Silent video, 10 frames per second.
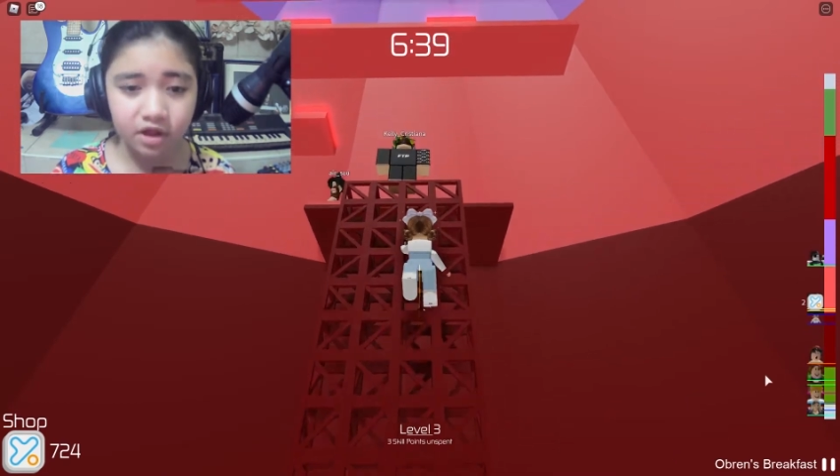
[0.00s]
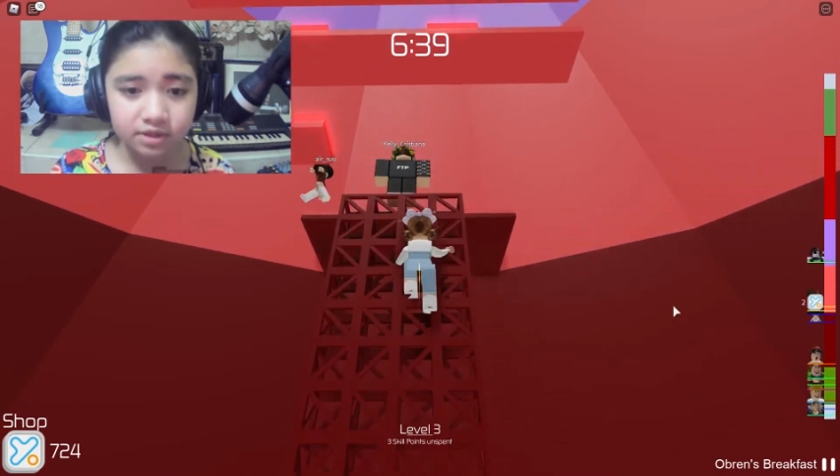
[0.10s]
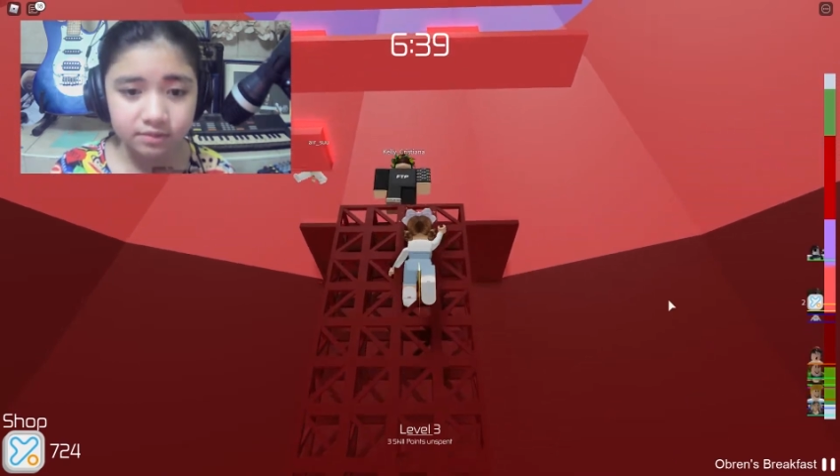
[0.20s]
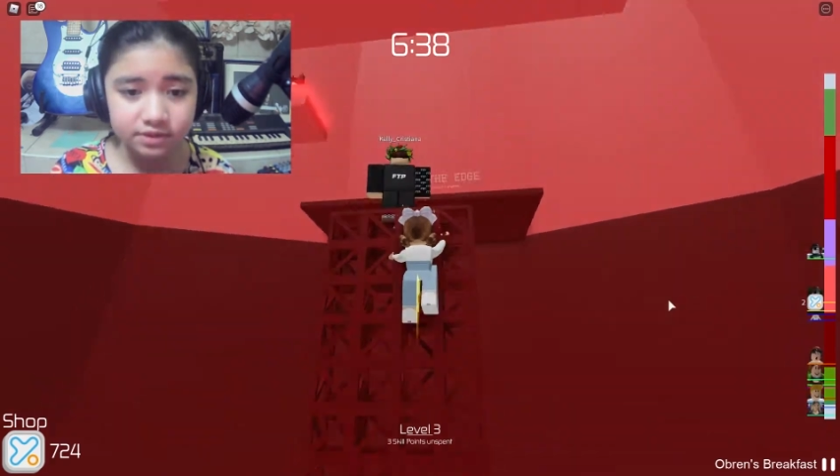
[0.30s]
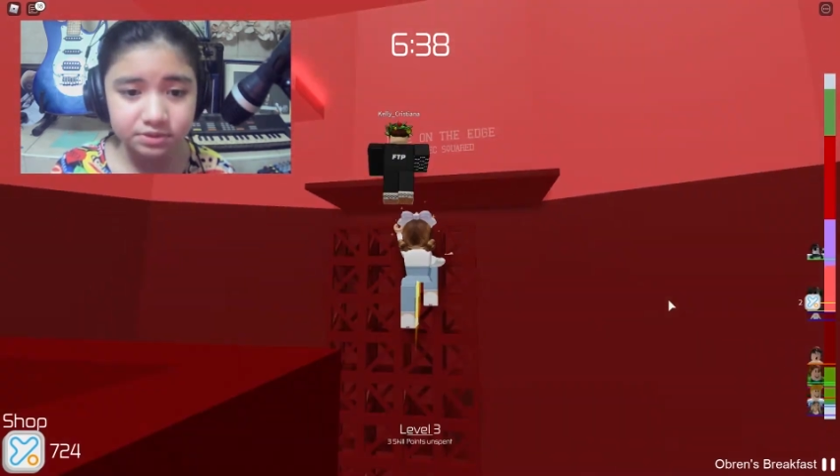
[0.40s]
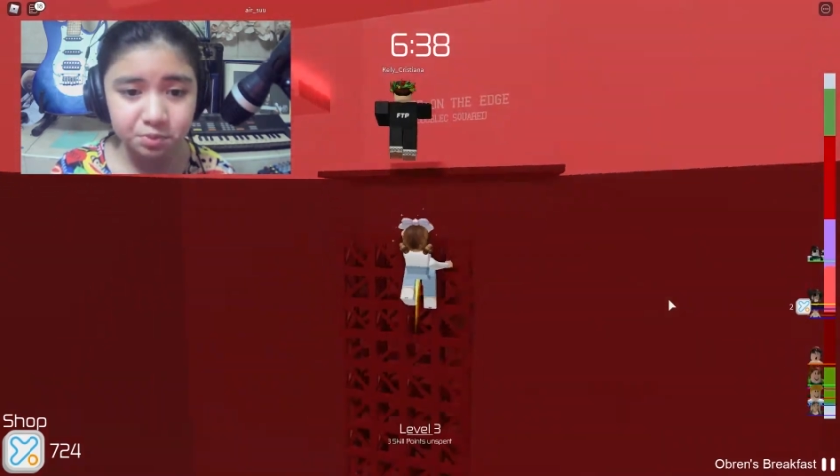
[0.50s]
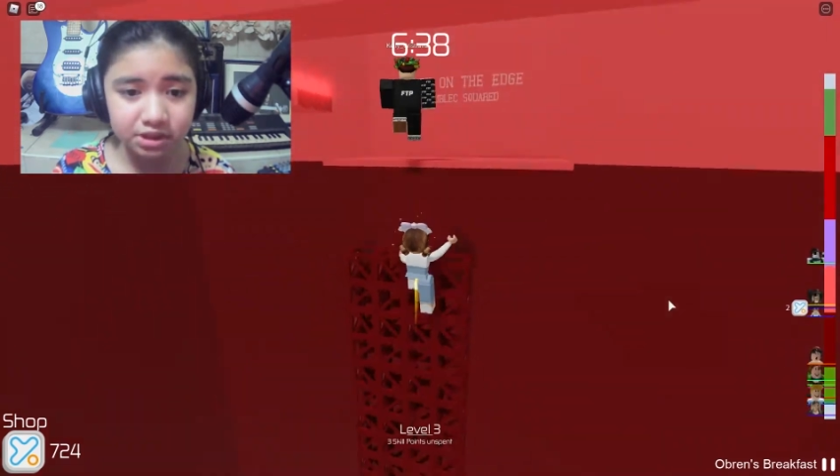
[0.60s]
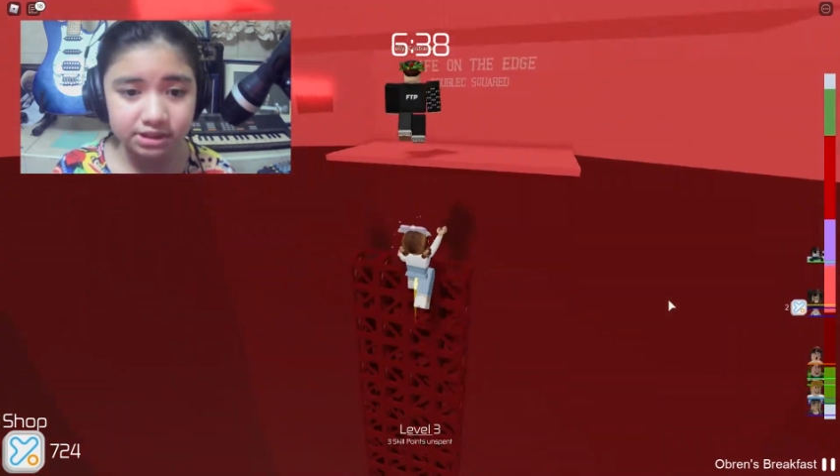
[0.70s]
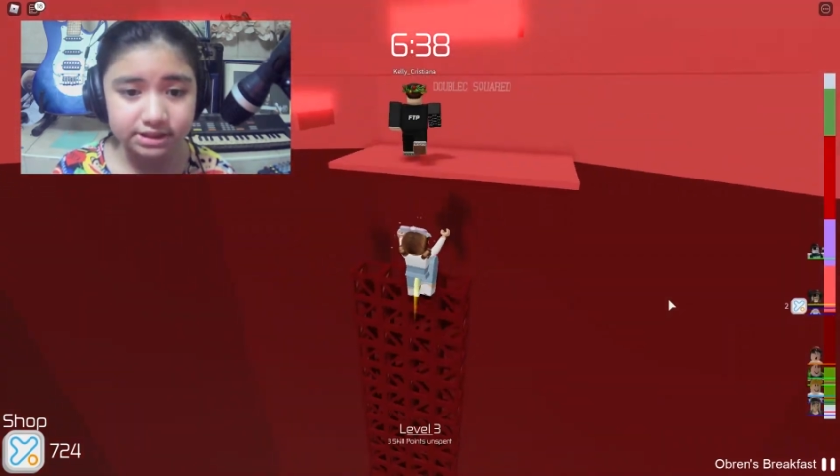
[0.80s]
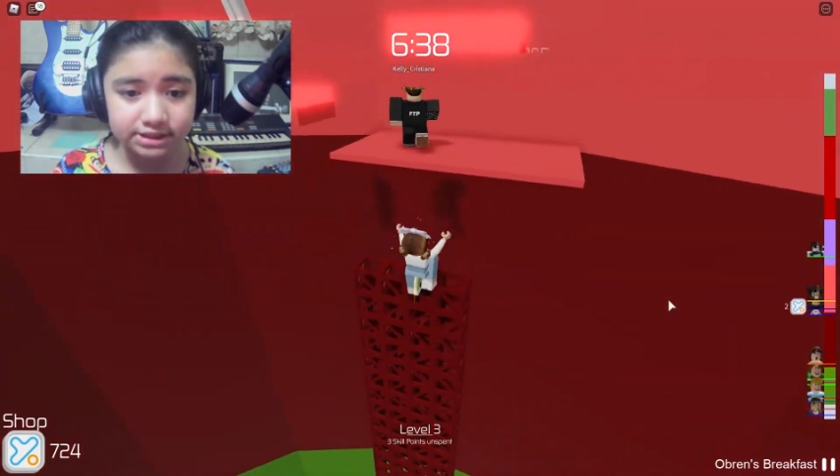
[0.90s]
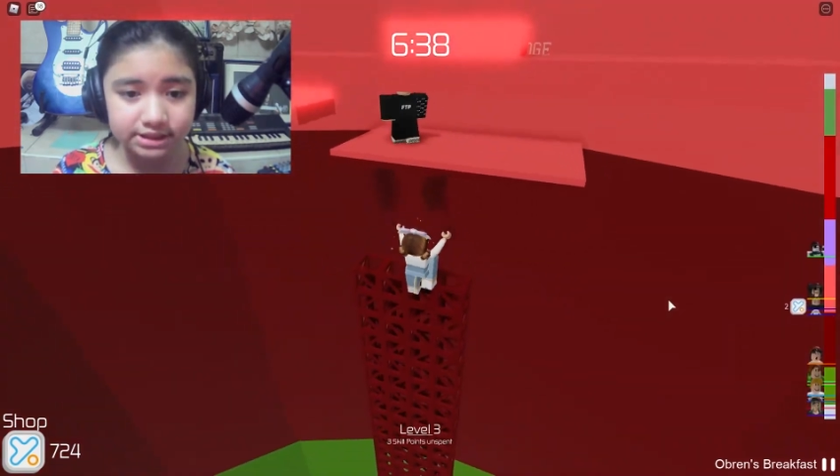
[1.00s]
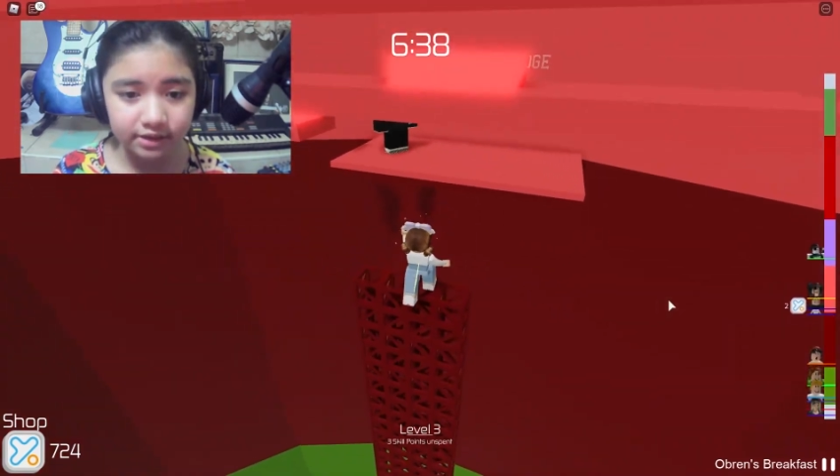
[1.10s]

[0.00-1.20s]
That was really scary,